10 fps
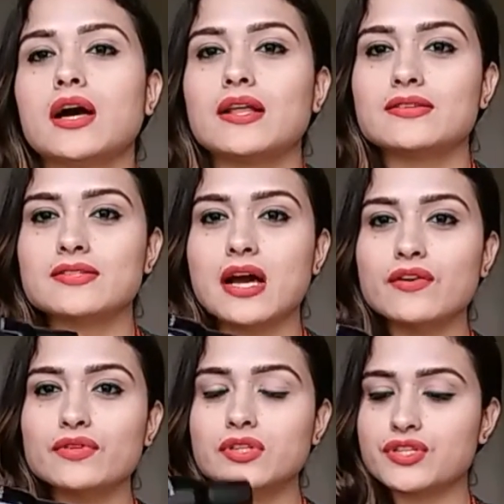I'll
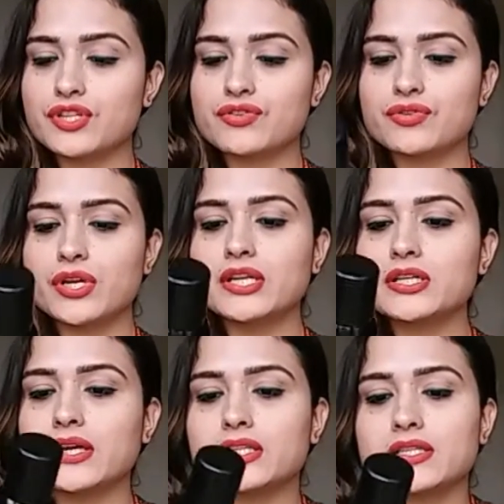start with the
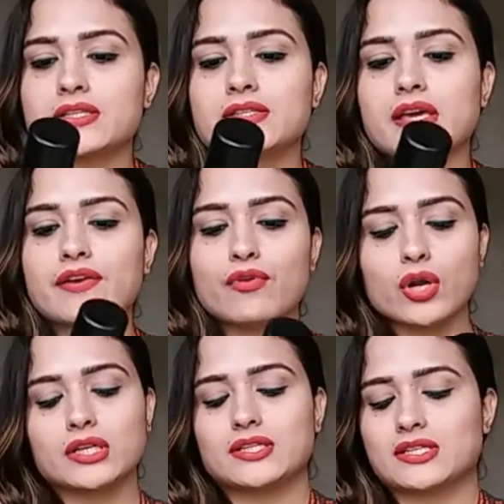deodorant. It is
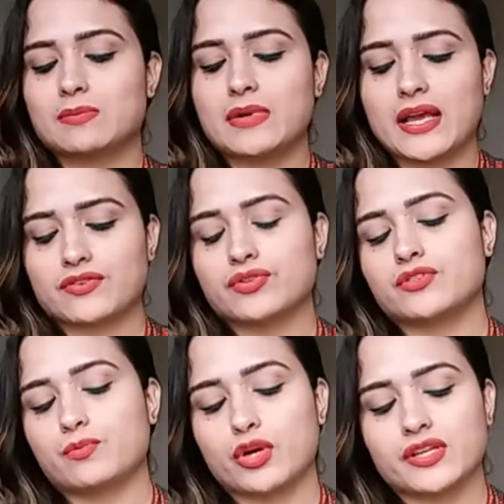Avon little black
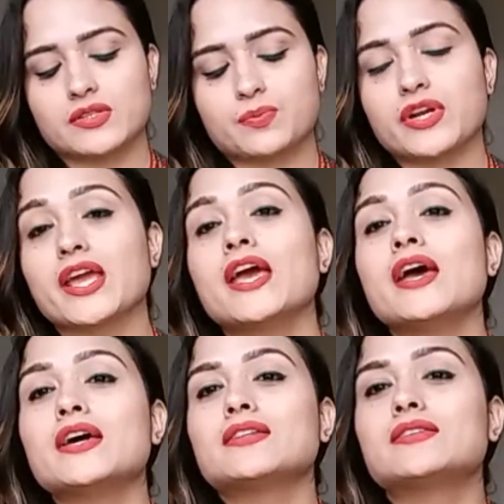dress body spray.
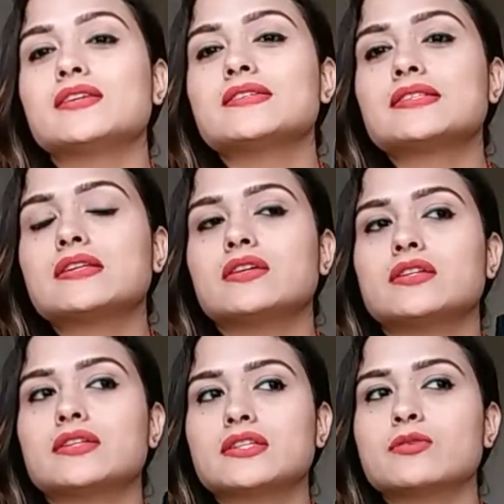This
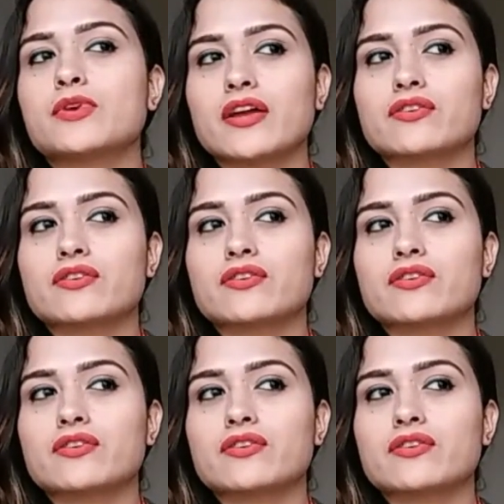little